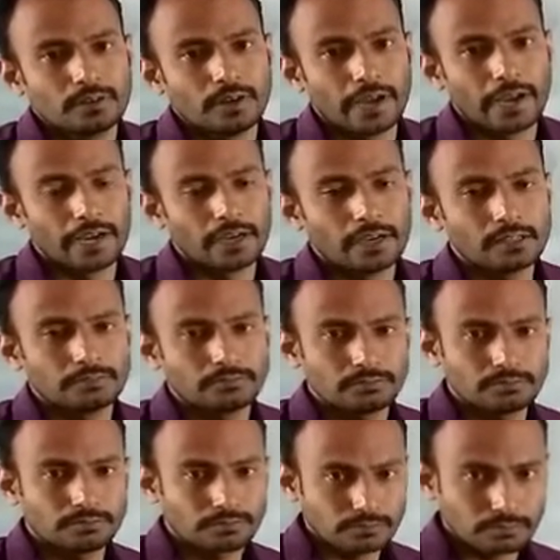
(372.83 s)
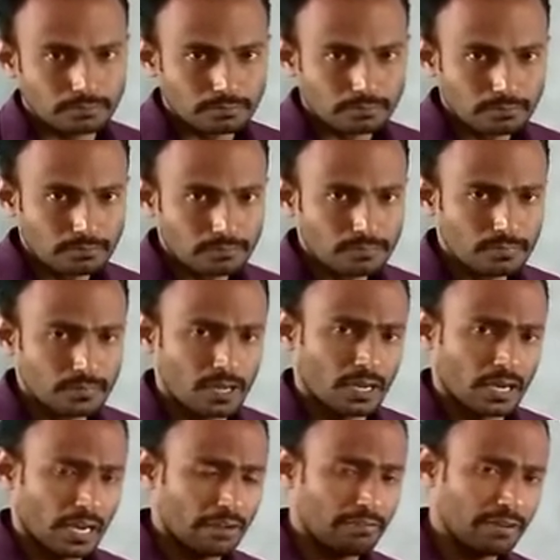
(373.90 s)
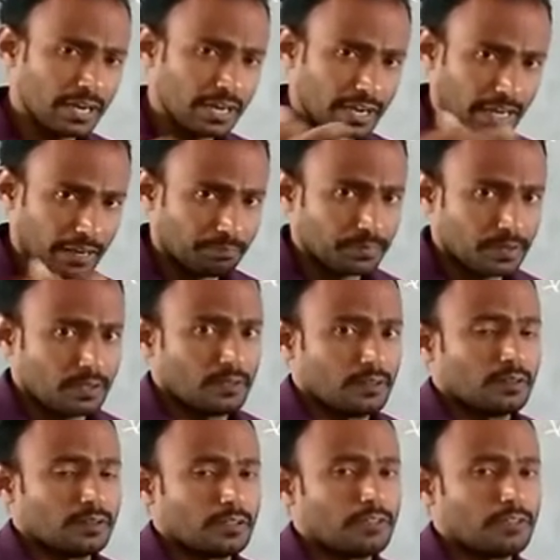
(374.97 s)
and every day,